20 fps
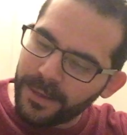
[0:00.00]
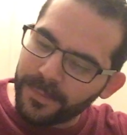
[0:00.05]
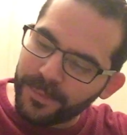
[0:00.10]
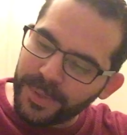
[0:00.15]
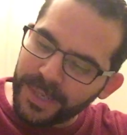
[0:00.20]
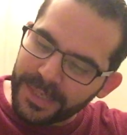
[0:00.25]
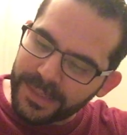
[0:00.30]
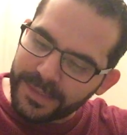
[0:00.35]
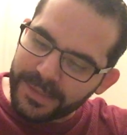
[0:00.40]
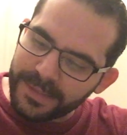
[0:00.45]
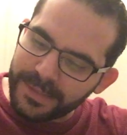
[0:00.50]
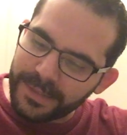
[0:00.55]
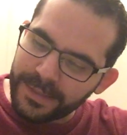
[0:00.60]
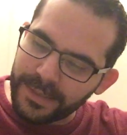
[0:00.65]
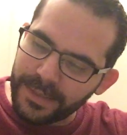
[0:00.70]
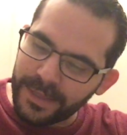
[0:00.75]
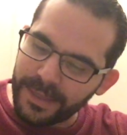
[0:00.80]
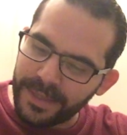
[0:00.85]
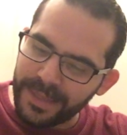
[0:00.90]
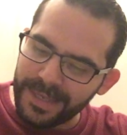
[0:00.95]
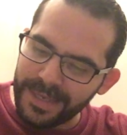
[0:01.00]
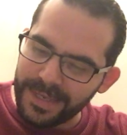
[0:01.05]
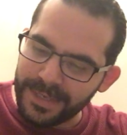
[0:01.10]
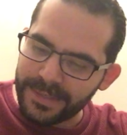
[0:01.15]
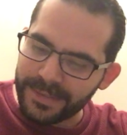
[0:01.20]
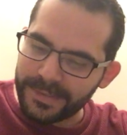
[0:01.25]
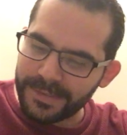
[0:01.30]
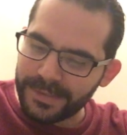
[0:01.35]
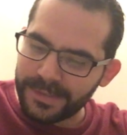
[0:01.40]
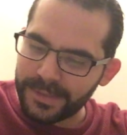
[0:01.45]
But
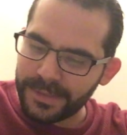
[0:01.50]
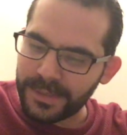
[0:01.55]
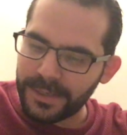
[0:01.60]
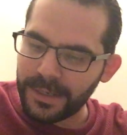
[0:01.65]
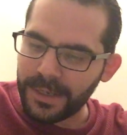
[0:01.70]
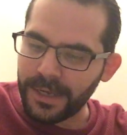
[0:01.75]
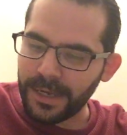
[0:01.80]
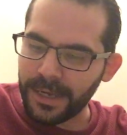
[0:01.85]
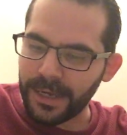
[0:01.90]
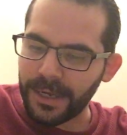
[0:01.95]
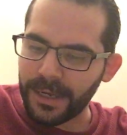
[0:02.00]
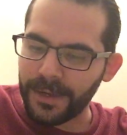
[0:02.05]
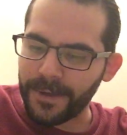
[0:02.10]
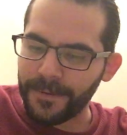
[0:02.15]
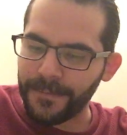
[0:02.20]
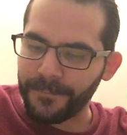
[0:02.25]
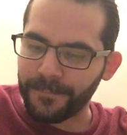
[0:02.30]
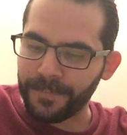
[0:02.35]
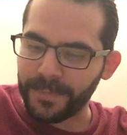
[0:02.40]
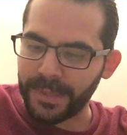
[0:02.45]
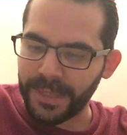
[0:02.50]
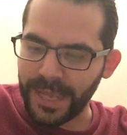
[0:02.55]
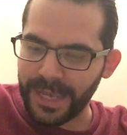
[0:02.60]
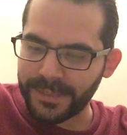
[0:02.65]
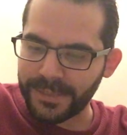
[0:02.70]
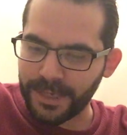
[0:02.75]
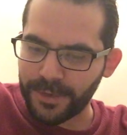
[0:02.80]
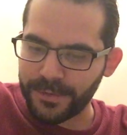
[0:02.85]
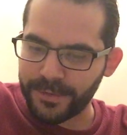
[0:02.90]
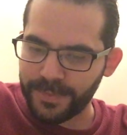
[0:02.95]
this,
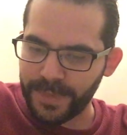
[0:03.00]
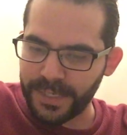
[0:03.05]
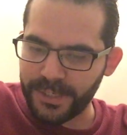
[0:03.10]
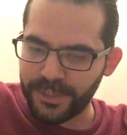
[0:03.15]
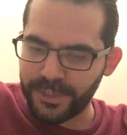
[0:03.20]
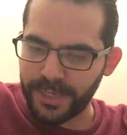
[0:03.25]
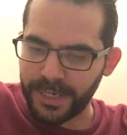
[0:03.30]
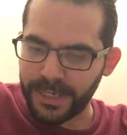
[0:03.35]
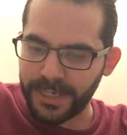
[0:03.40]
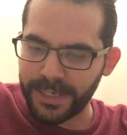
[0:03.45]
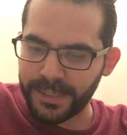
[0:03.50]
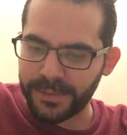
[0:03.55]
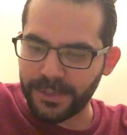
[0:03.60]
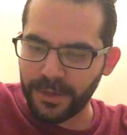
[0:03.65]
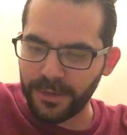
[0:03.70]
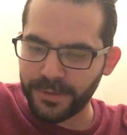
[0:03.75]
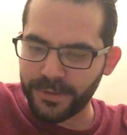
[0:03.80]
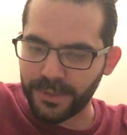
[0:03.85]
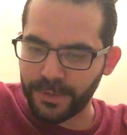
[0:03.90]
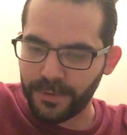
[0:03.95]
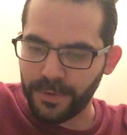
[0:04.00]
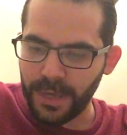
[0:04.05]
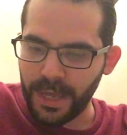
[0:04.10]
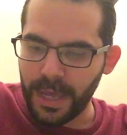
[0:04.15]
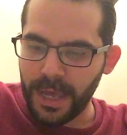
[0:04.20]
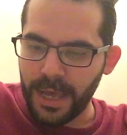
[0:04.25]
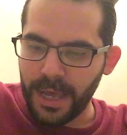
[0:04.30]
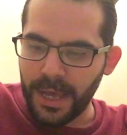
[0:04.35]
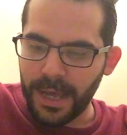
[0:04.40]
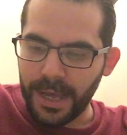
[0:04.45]
as I was mentioning, is also
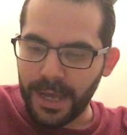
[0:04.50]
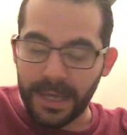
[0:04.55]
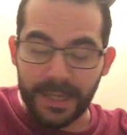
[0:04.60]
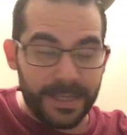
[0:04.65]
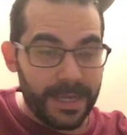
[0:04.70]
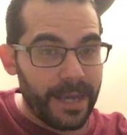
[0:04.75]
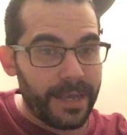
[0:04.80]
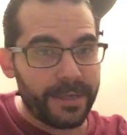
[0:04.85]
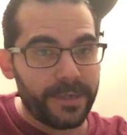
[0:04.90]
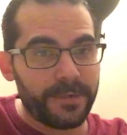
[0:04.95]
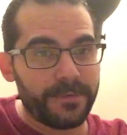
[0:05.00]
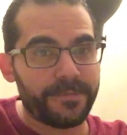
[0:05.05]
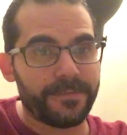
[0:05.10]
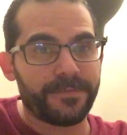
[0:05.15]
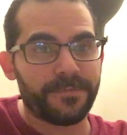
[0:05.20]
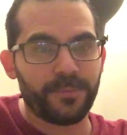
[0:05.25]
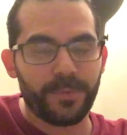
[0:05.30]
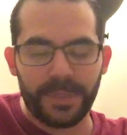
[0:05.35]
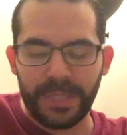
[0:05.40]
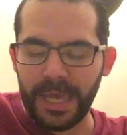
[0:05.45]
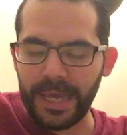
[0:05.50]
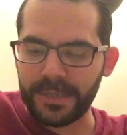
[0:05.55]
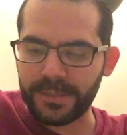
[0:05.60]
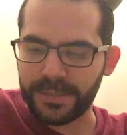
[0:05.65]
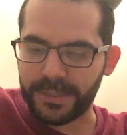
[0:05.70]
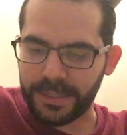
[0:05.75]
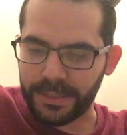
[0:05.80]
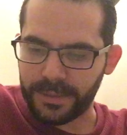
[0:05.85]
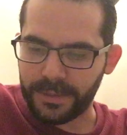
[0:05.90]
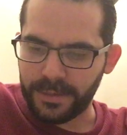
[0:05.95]
kind of
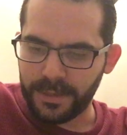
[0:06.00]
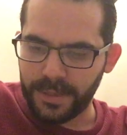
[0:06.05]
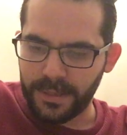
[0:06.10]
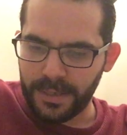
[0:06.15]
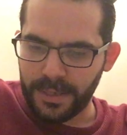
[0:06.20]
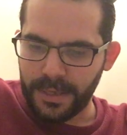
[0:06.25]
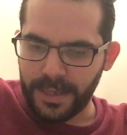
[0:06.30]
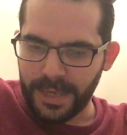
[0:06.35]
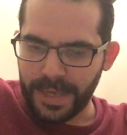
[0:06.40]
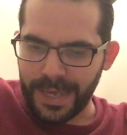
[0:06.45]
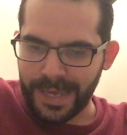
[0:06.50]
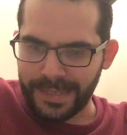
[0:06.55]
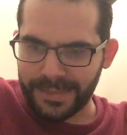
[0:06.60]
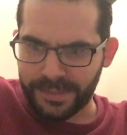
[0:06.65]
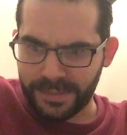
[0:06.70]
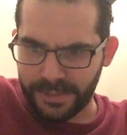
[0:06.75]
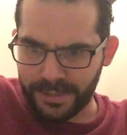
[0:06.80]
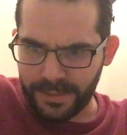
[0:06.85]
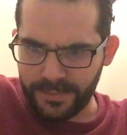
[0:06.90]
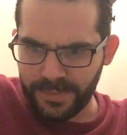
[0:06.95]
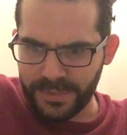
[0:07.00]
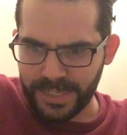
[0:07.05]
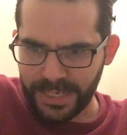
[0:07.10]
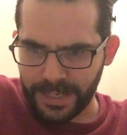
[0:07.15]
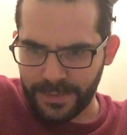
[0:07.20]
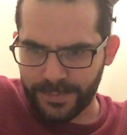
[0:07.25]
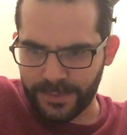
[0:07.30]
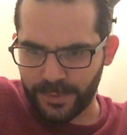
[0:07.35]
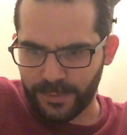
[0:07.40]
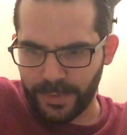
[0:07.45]
relaxing. And
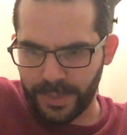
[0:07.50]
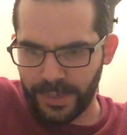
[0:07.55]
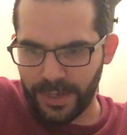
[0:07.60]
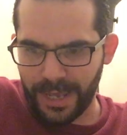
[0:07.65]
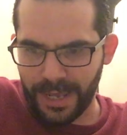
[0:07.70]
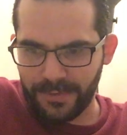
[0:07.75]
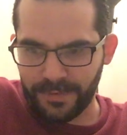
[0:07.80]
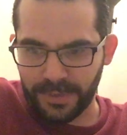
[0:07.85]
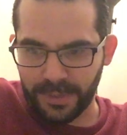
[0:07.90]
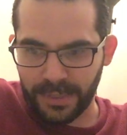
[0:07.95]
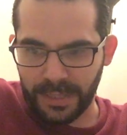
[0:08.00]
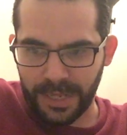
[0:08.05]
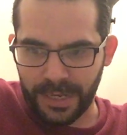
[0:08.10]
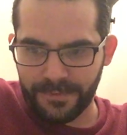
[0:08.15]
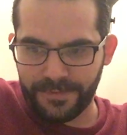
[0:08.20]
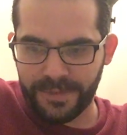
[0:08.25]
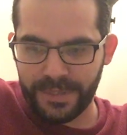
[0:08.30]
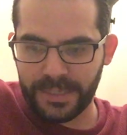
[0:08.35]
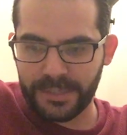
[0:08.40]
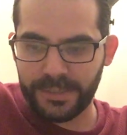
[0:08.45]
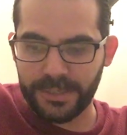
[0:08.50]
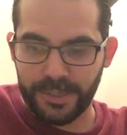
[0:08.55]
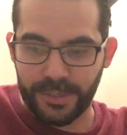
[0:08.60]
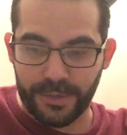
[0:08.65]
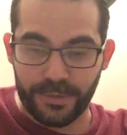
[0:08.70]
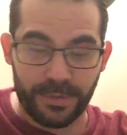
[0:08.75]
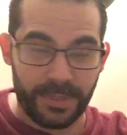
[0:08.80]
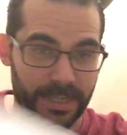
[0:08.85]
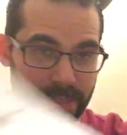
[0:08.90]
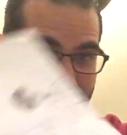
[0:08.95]
sometimes when you have a lot of things to do,
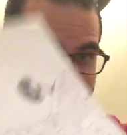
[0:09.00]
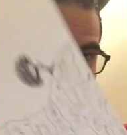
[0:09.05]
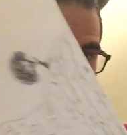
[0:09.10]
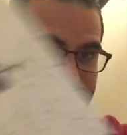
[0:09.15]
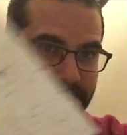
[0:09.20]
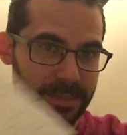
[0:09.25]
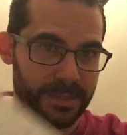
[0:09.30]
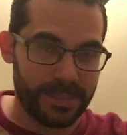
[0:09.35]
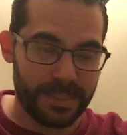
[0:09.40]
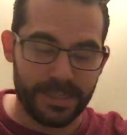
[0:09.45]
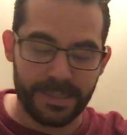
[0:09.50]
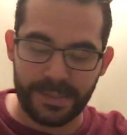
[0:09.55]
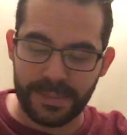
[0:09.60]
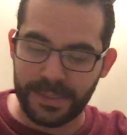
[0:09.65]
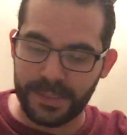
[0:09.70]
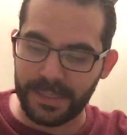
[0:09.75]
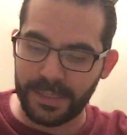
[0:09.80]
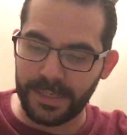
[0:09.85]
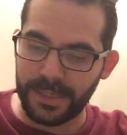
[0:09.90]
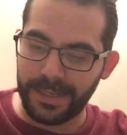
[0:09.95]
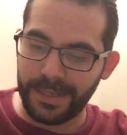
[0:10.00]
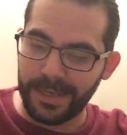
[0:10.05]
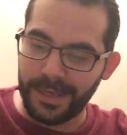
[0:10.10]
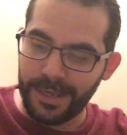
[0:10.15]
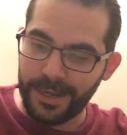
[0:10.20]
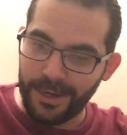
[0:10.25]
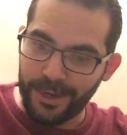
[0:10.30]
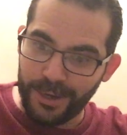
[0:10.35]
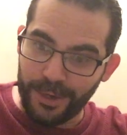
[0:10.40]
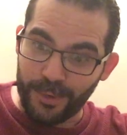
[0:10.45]
like this list,
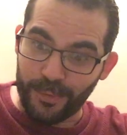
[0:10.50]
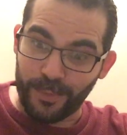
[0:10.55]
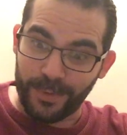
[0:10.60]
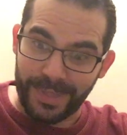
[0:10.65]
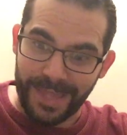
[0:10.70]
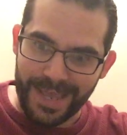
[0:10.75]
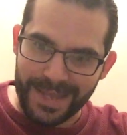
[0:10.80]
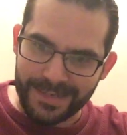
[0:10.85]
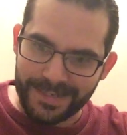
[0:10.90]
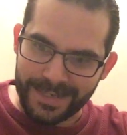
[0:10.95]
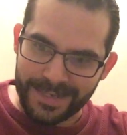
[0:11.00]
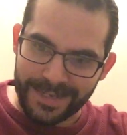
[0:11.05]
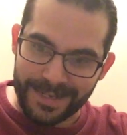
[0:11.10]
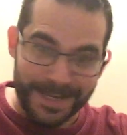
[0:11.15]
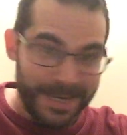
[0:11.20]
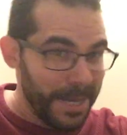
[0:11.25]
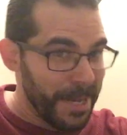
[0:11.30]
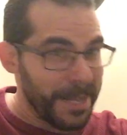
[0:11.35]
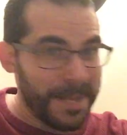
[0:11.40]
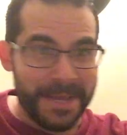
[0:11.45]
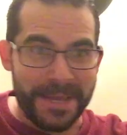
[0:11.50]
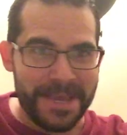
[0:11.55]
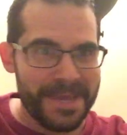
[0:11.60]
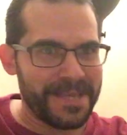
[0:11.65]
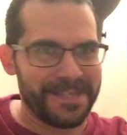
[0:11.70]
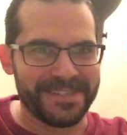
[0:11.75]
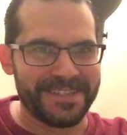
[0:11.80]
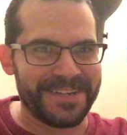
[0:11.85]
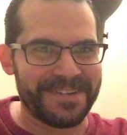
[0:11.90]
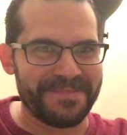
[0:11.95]
relaxing
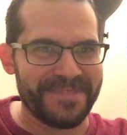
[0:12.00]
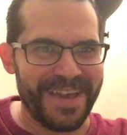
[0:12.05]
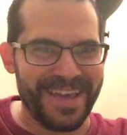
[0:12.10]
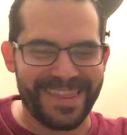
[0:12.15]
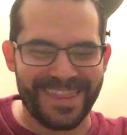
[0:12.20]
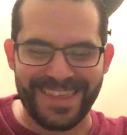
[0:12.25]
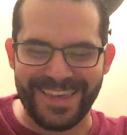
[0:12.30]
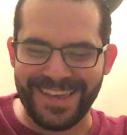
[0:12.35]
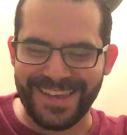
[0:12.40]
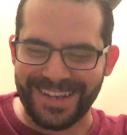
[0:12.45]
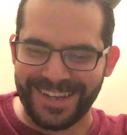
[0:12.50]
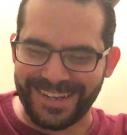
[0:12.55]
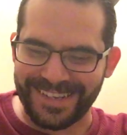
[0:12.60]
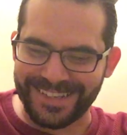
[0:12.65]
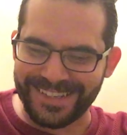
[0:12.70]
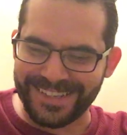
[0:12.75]
isn't a bad thing.